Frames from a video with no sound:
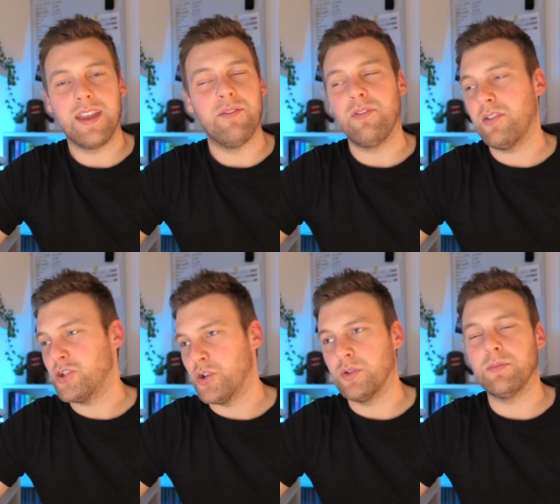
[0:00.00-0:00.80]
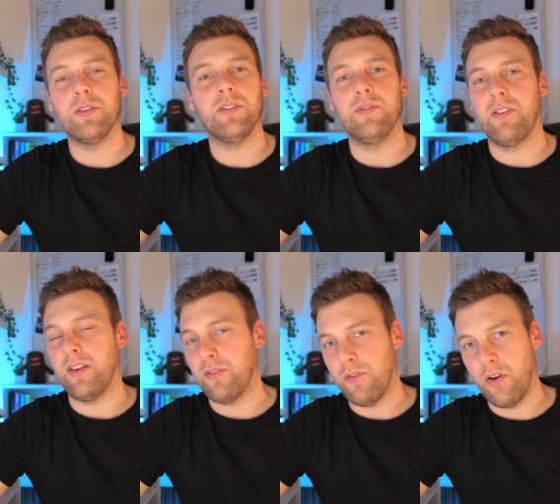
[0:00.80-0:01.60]
Again, very tunable,
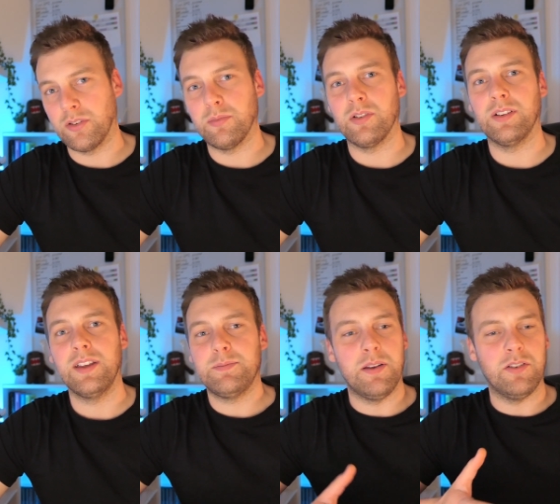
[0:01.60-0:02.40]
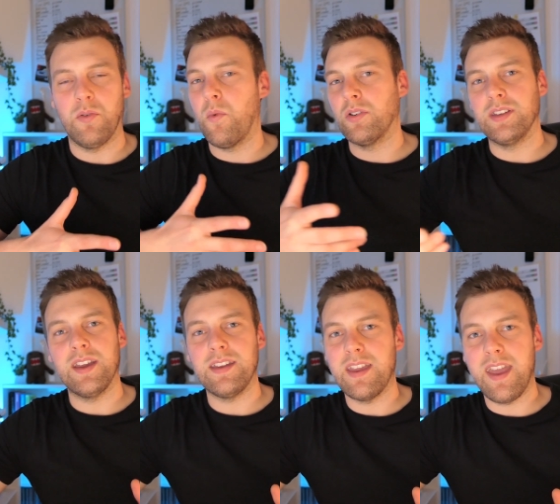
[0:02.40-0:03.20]
very affordable, depending on what
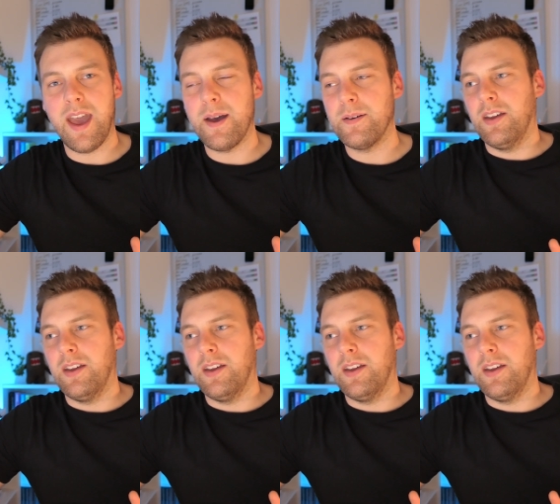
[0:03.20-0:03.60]
year you get.